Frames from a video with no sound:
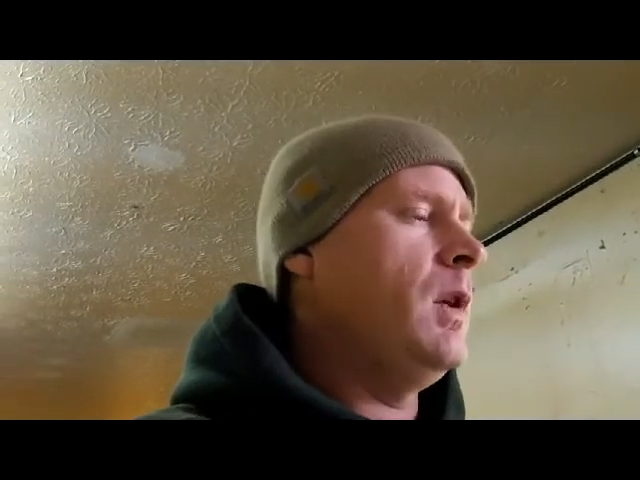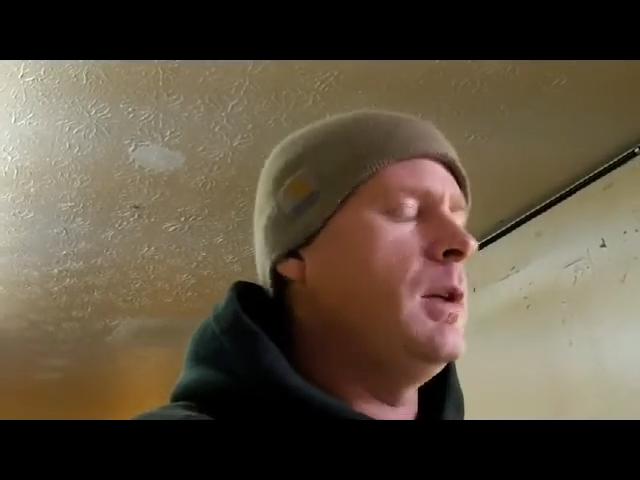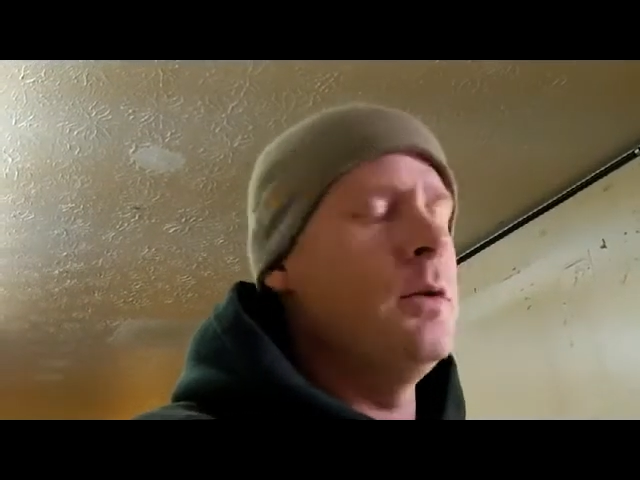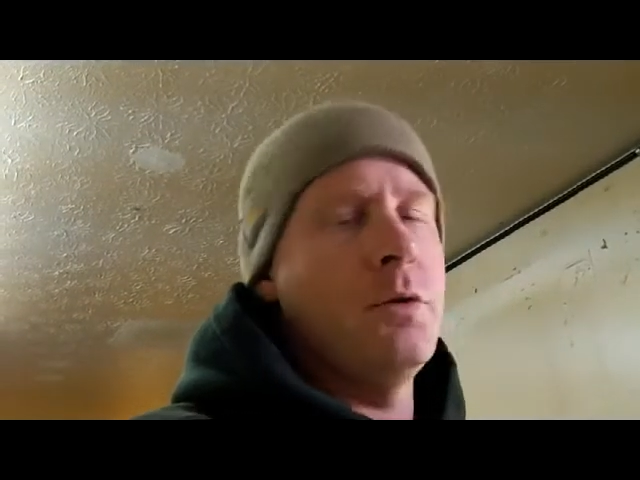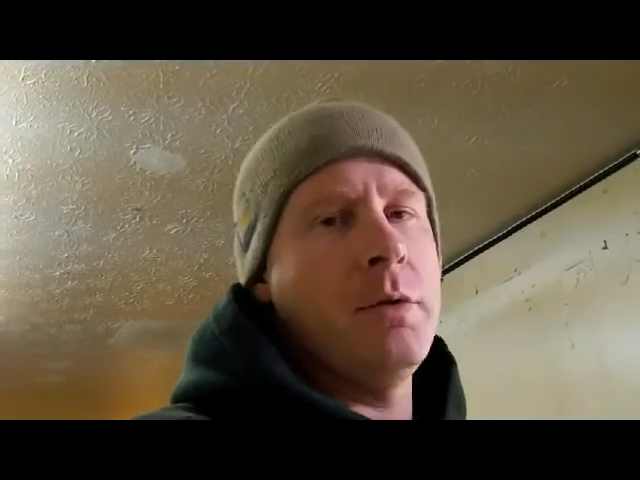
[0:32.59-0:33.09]

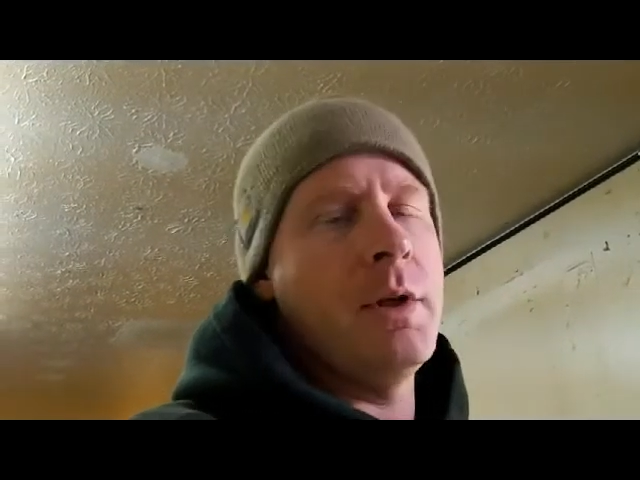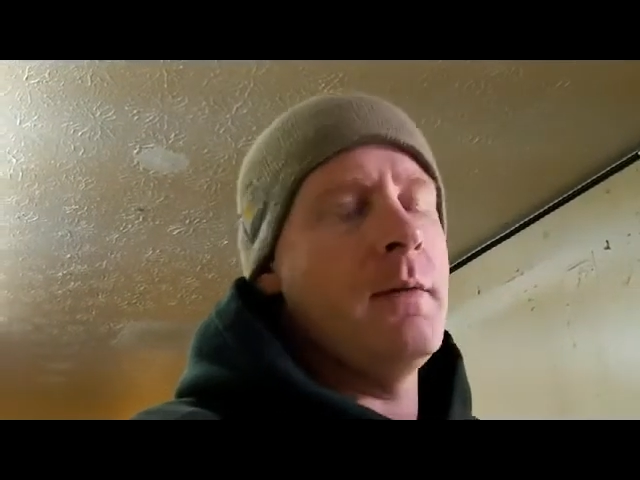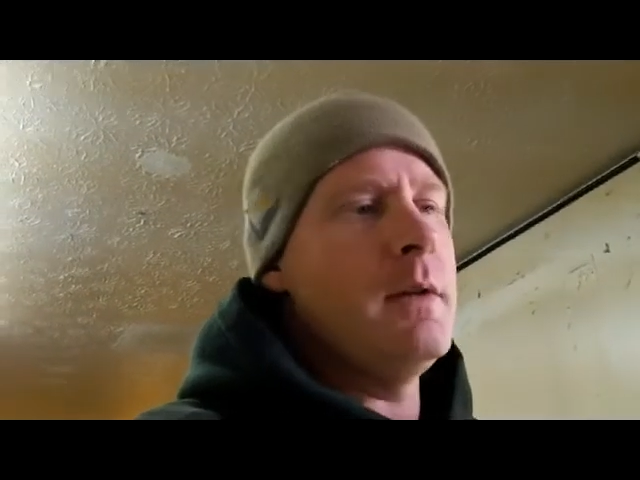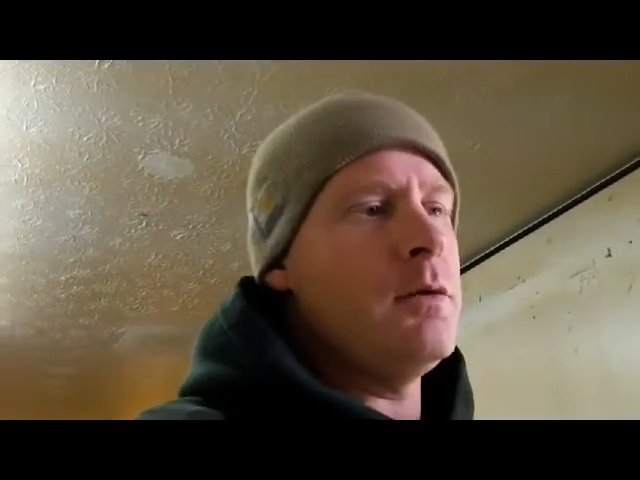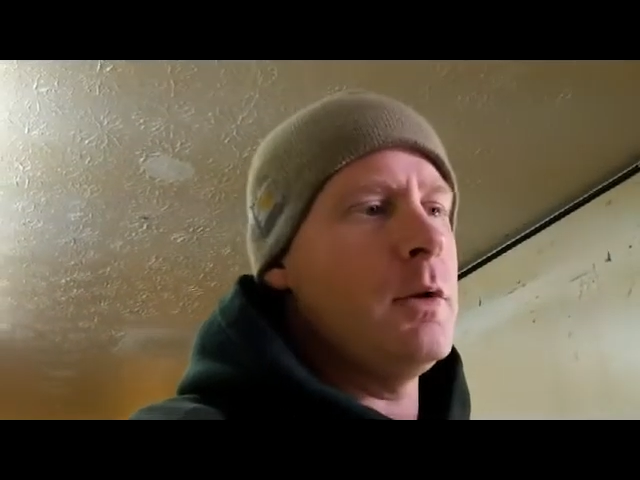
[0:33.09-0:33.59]
neutral
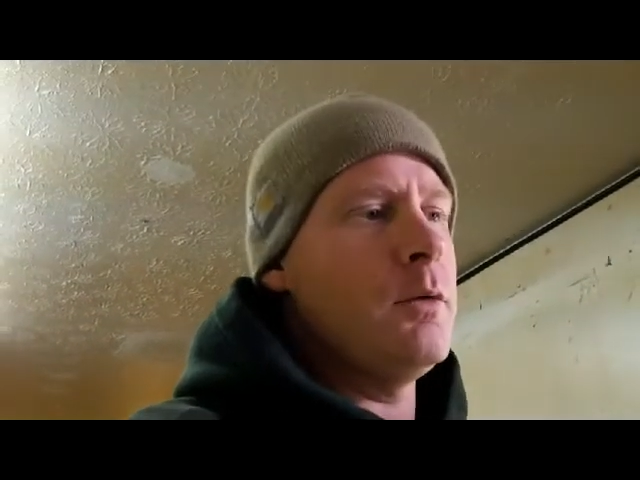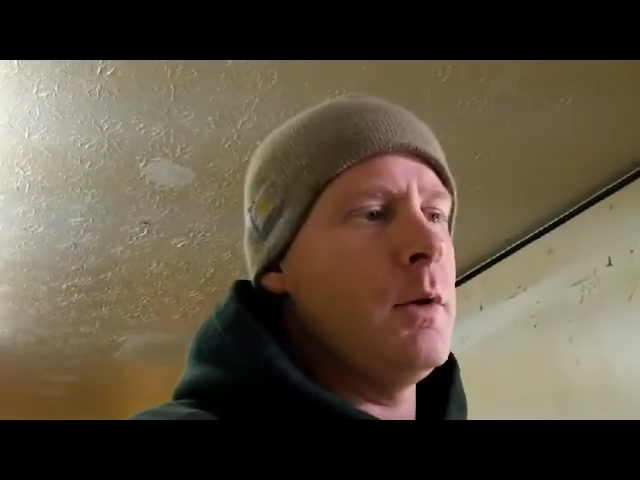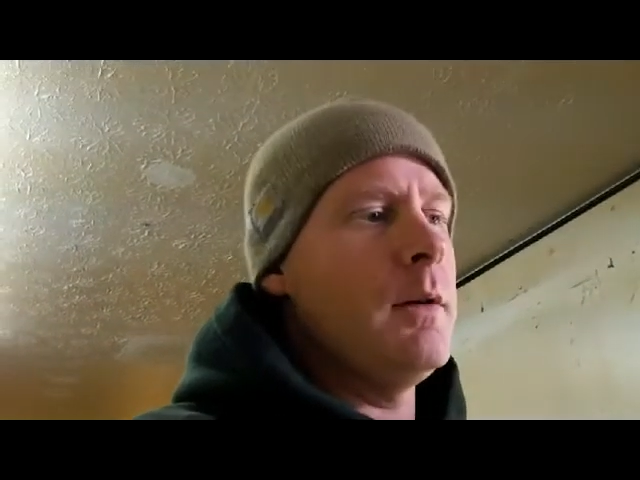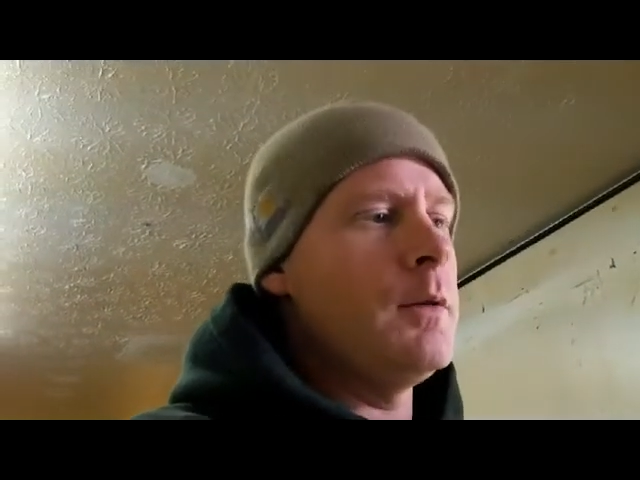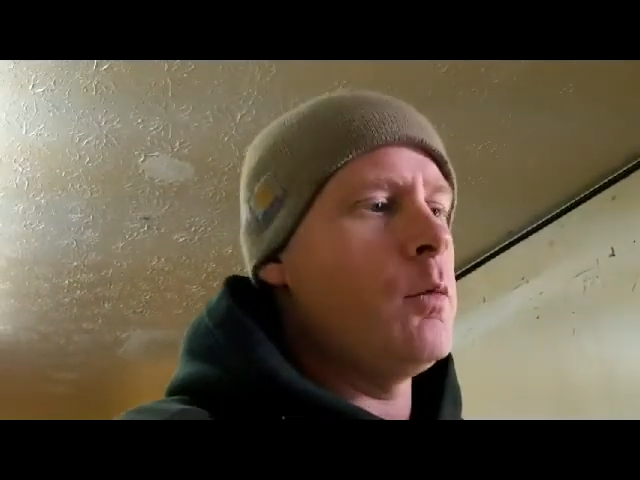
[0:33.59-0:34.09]
safety switch,
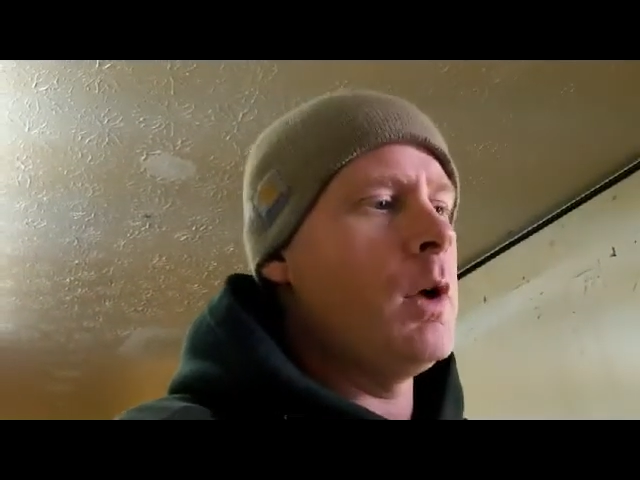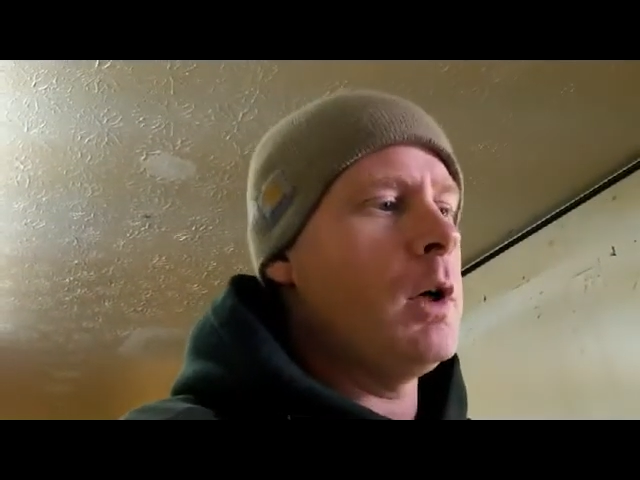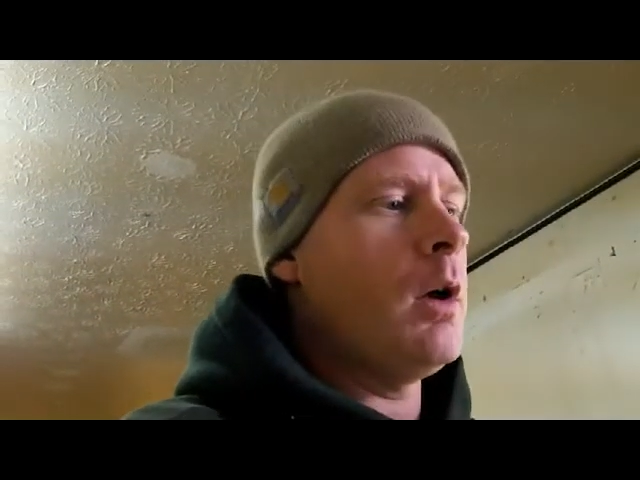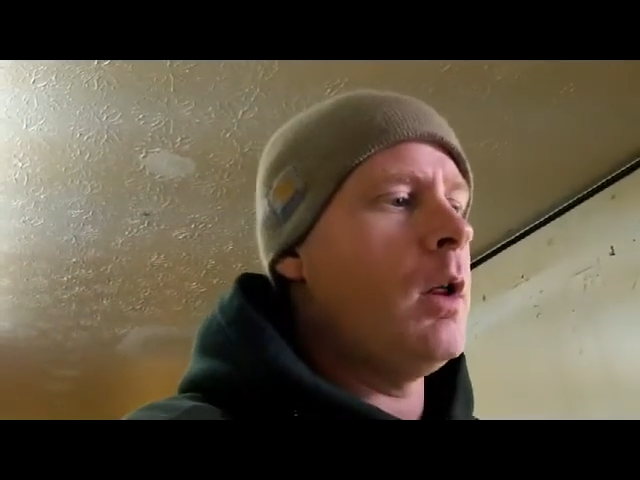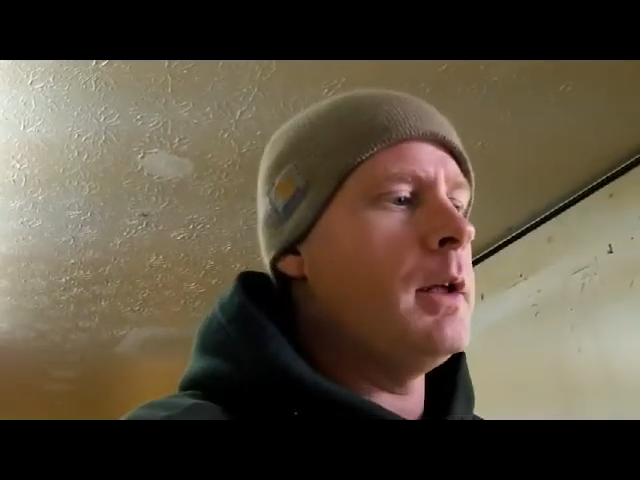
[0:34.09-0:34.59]
whatever you want to
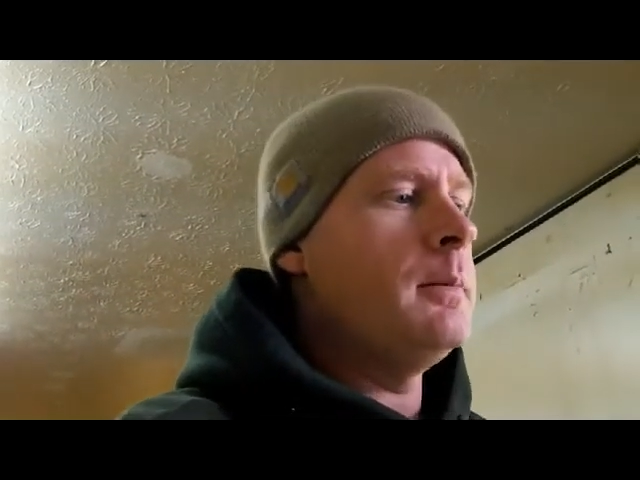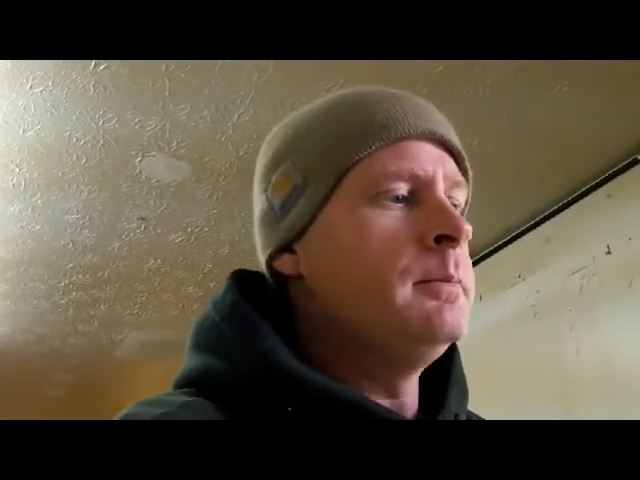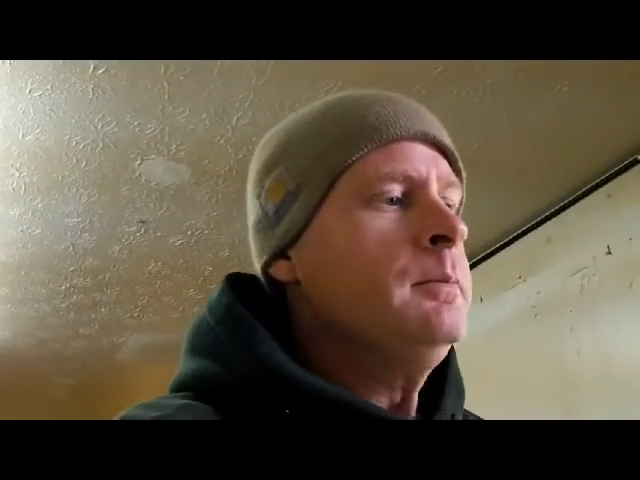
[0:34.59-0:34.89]
call it,